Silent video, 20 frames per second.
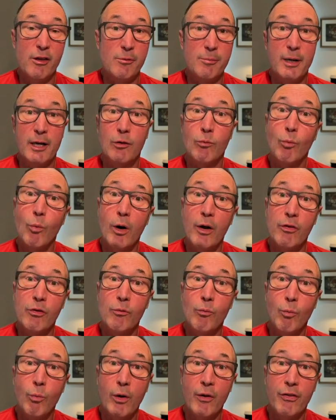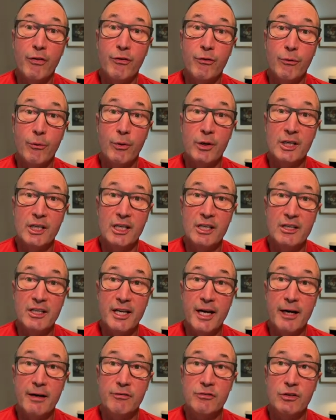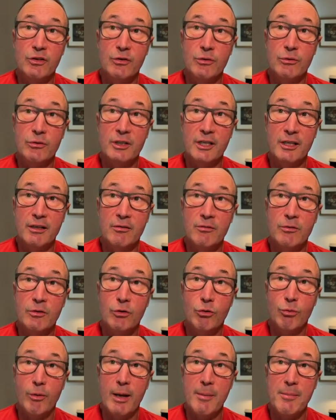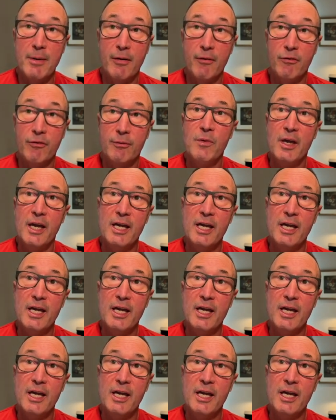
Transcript: about 1:30 in the afternoon in Greymouth.